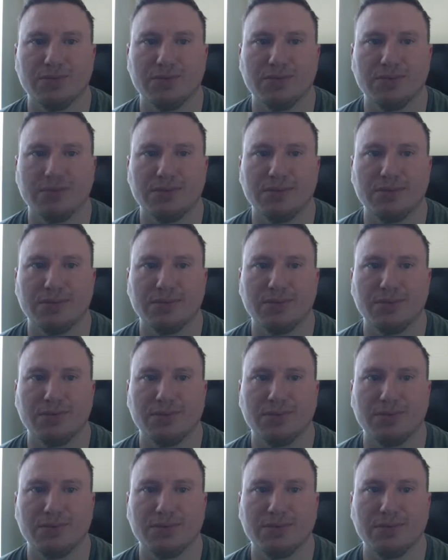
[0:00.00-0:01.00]

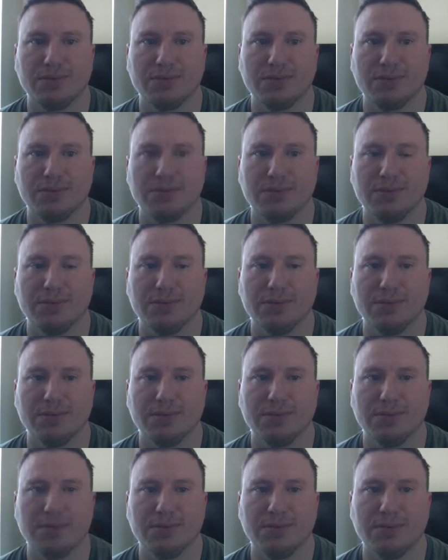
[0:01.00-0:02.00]

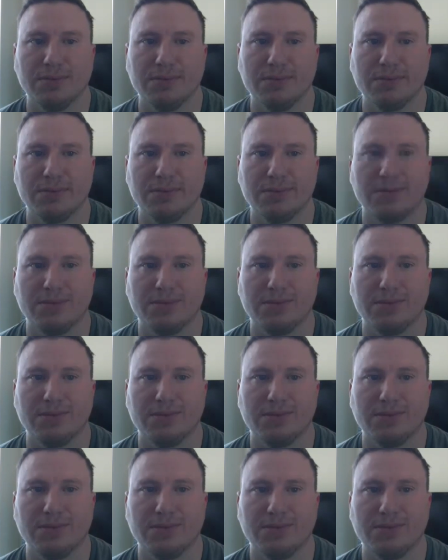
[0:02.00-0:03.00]

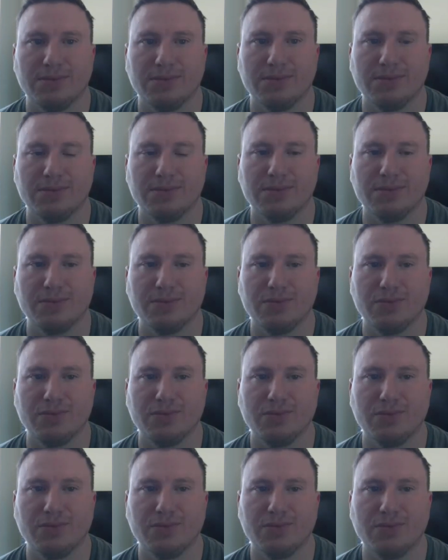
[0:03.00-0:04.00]

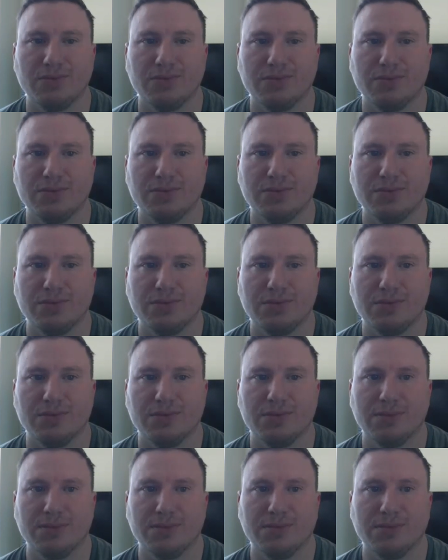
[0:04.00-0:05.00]

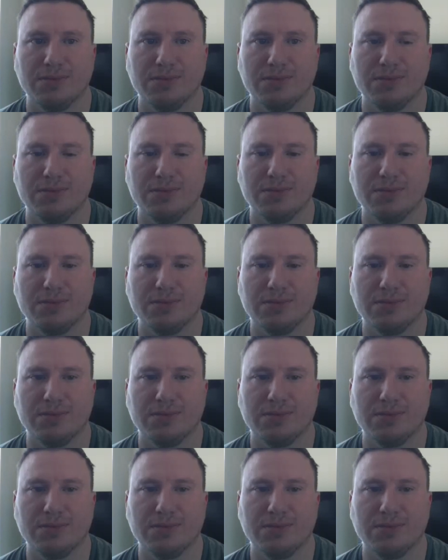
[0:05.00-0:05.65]
No words are spoken by the person on screen.